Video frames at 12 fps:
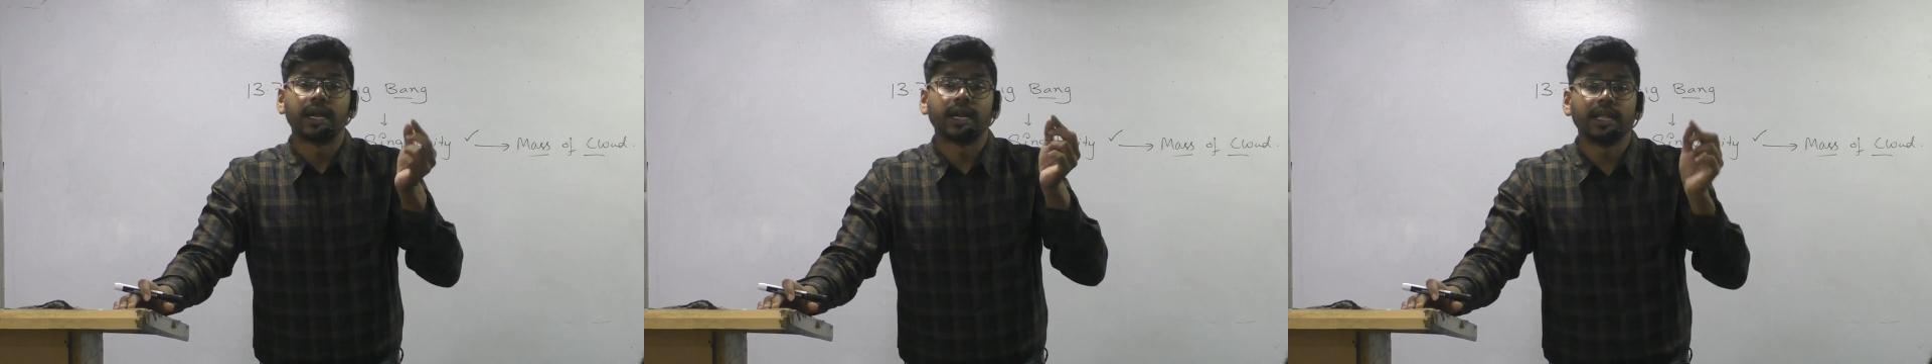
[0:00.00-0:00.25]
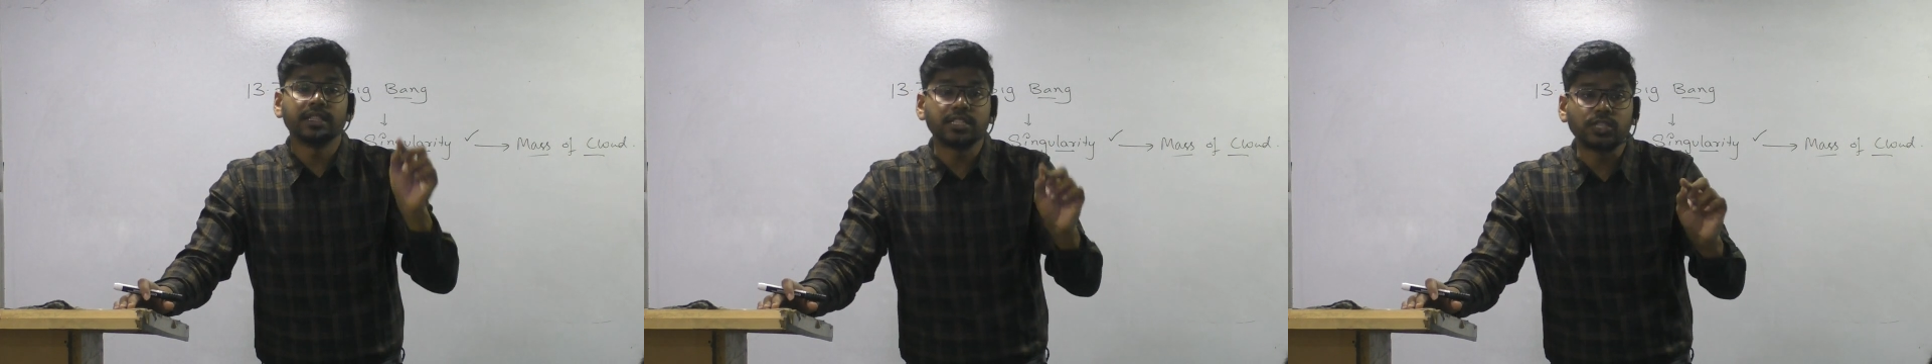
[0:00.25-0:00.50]

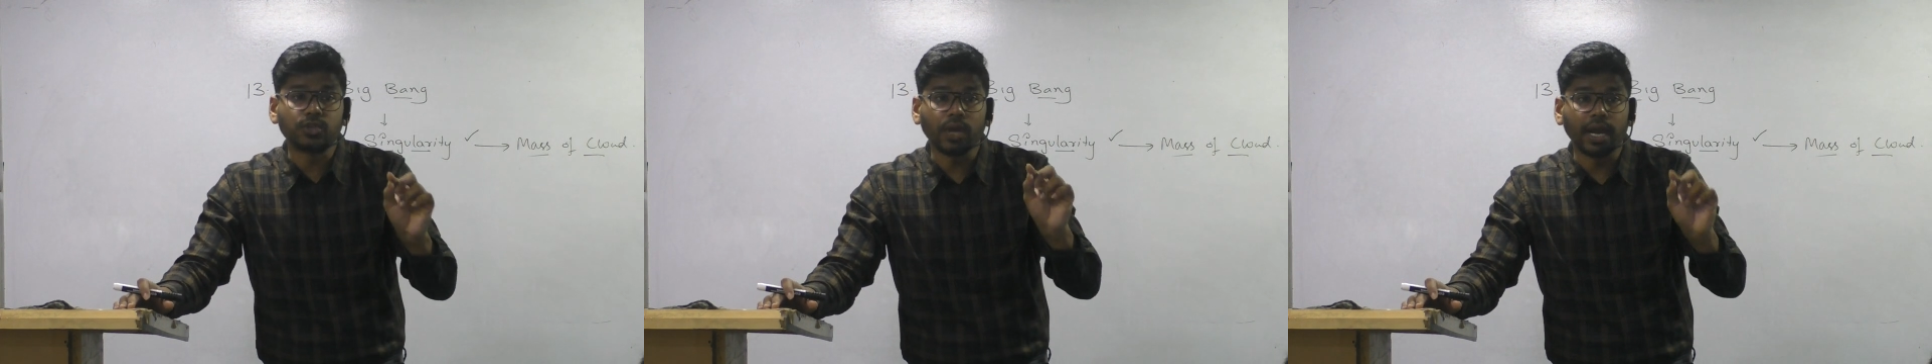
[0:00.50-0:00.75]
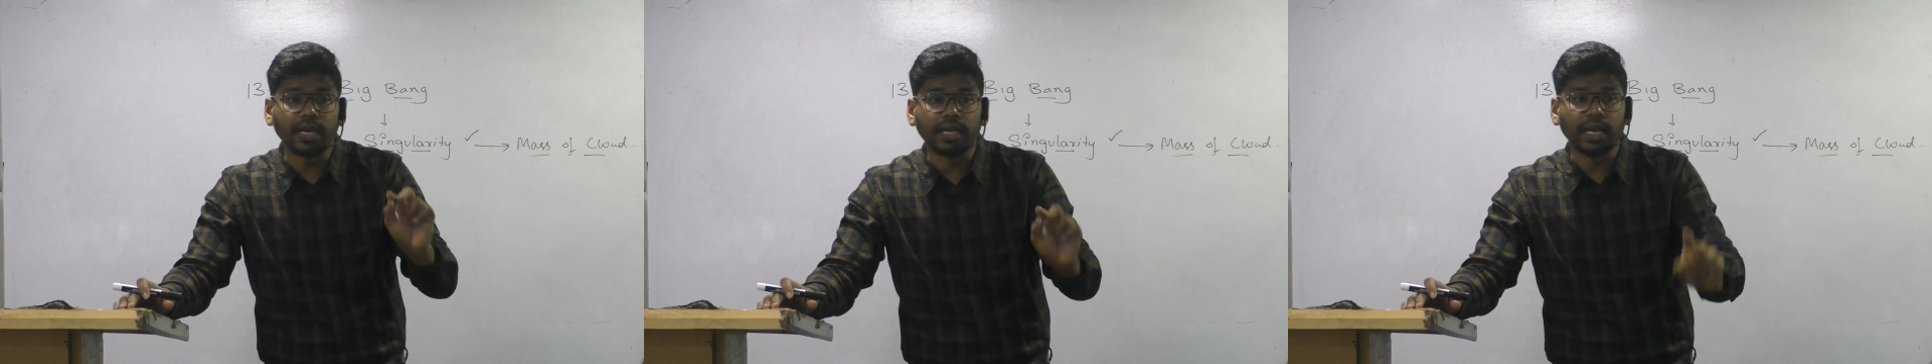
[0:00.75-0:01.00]
tends to
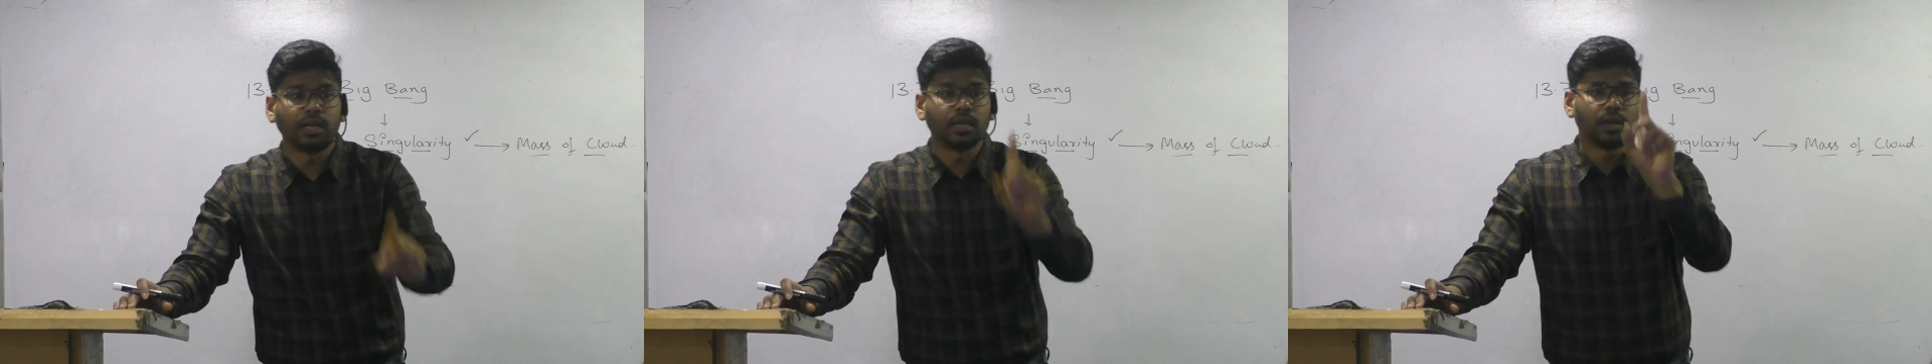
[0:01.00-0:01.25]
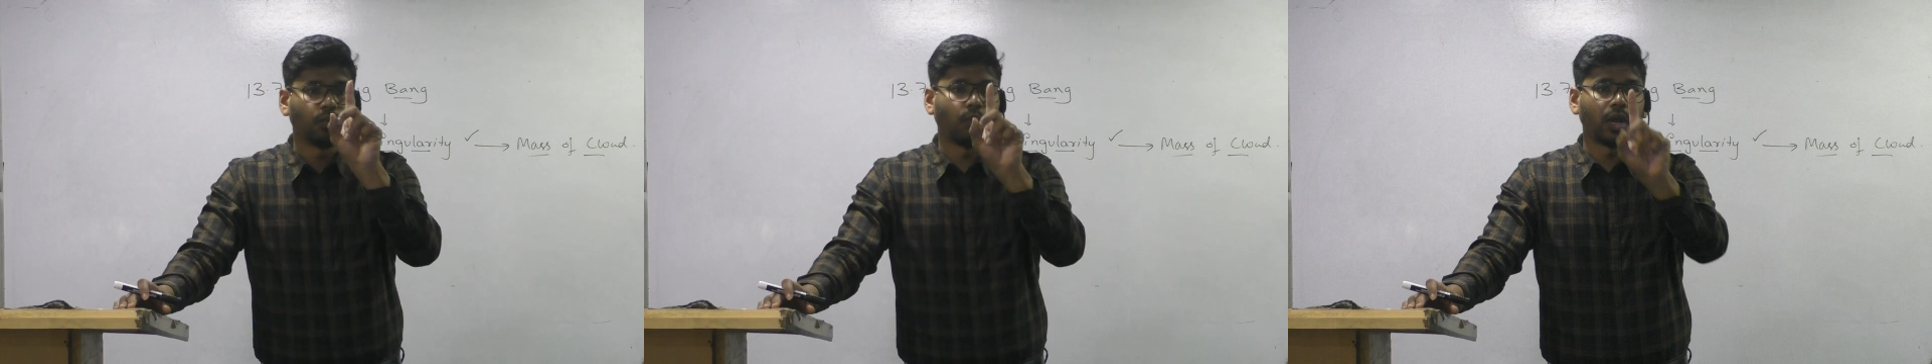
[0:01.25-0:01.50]
attain
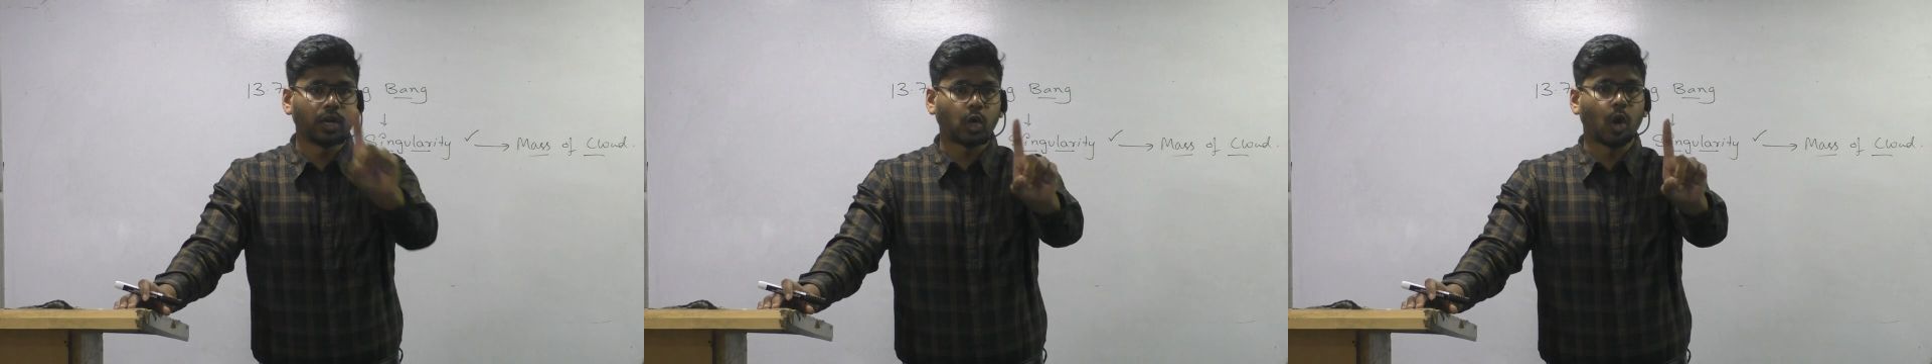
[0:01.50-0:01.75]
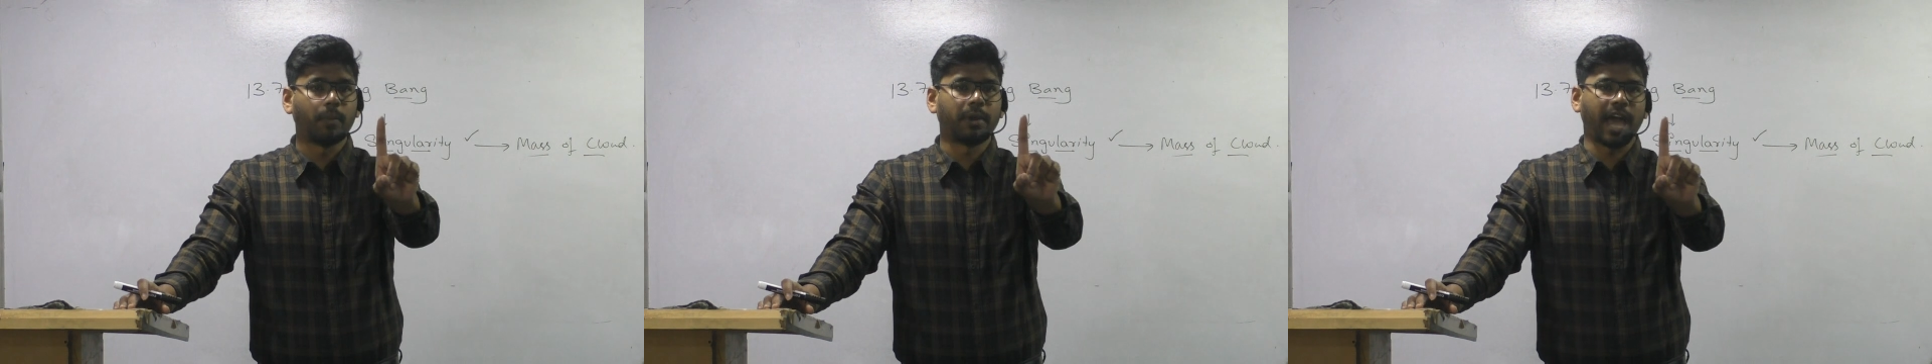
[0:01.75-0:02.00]
one
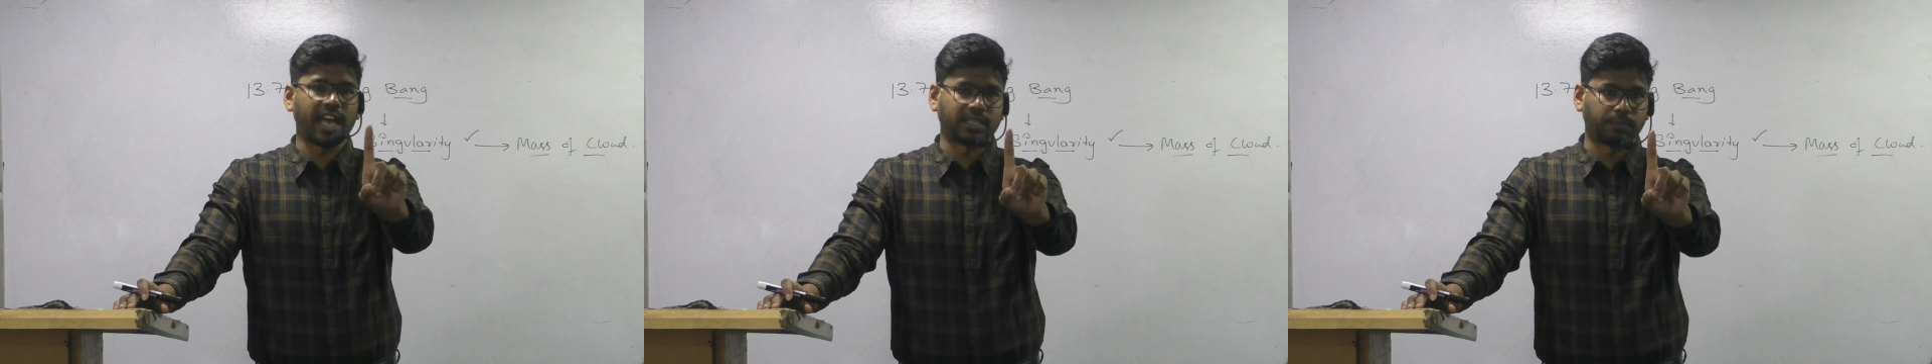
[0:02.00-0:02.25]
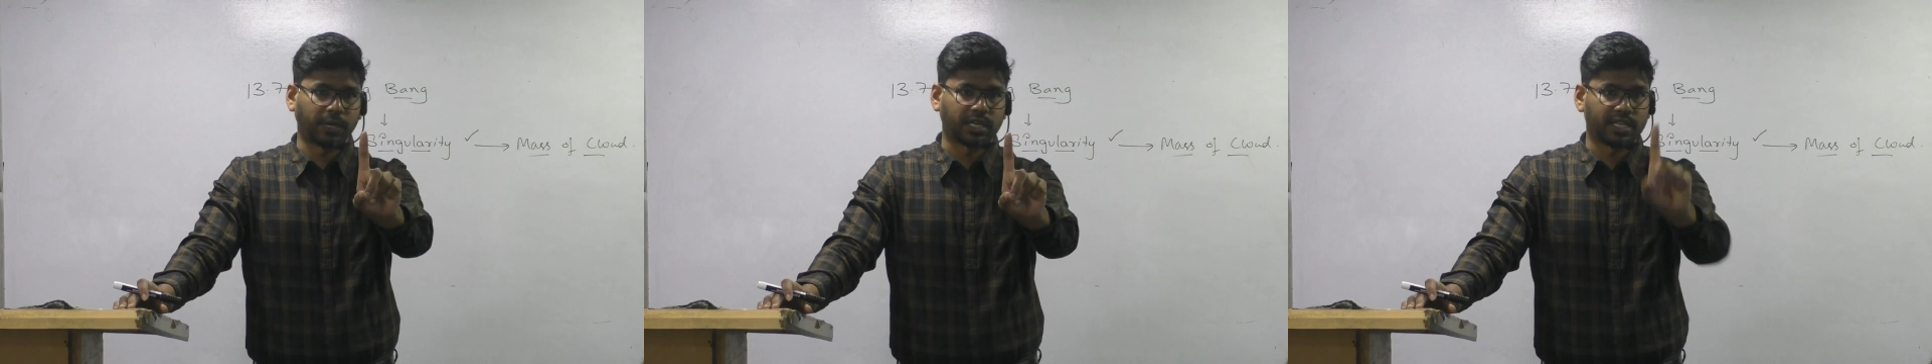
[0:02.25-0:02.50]
common
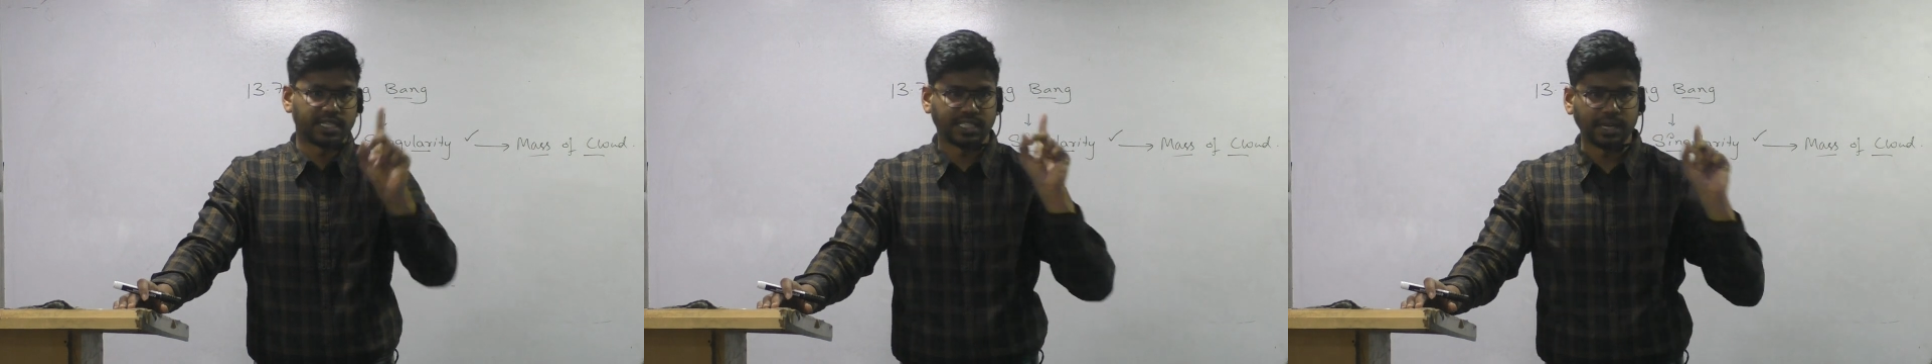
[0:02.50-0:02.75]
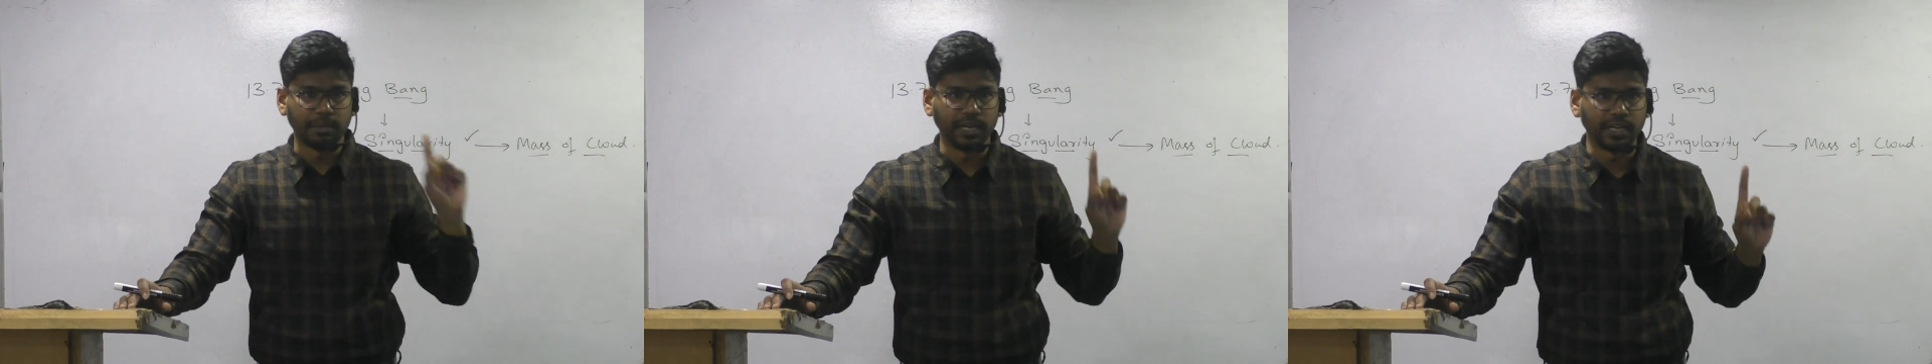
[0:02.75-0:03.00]
aspect:
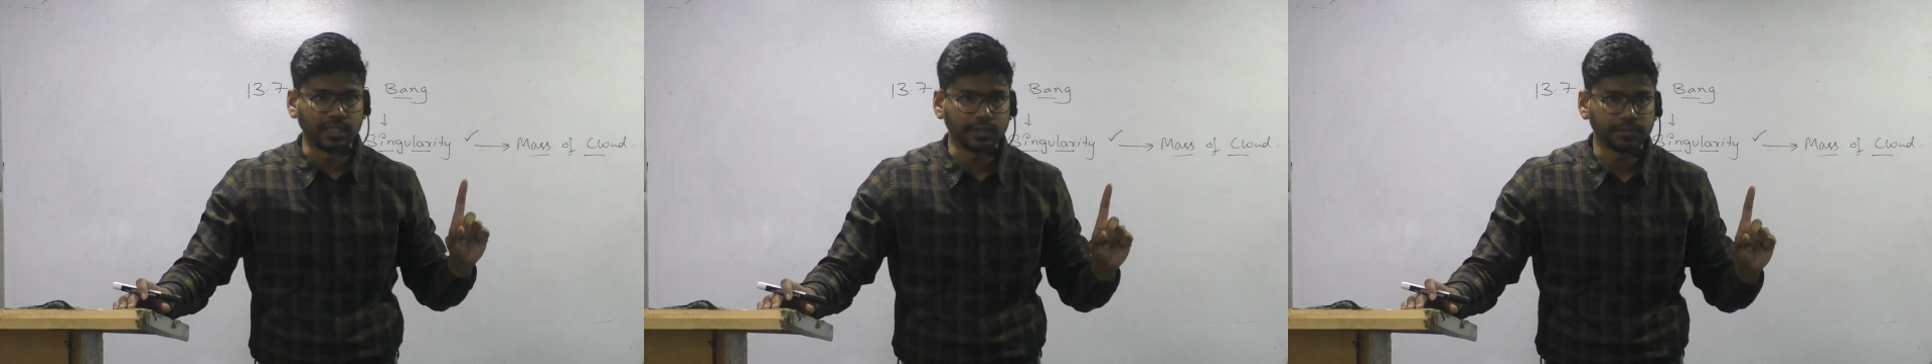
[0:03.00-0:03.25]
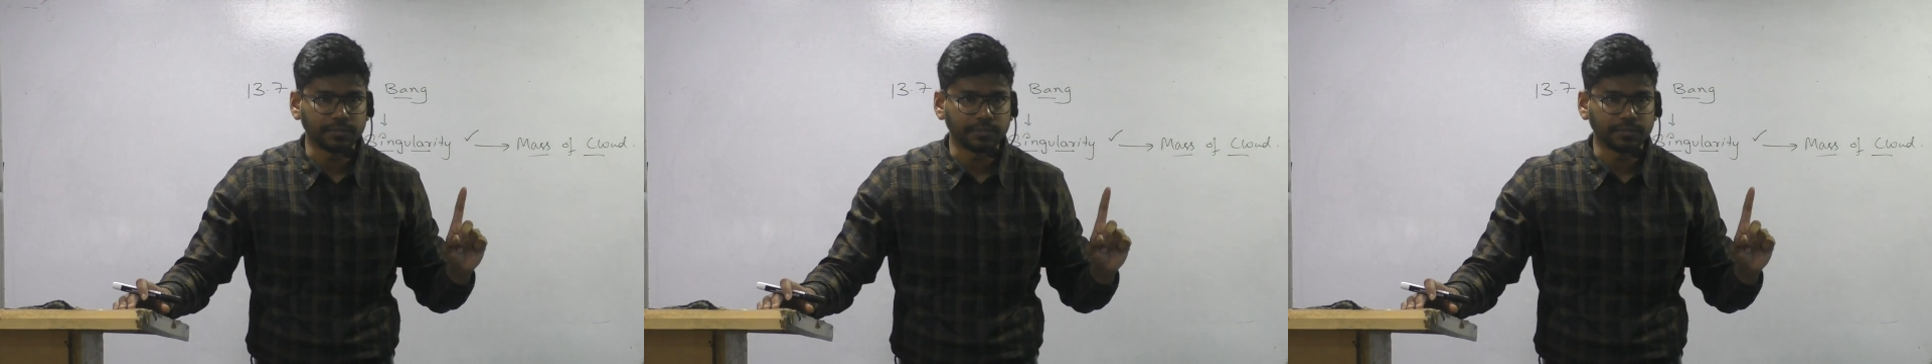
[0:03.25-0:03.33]
stability.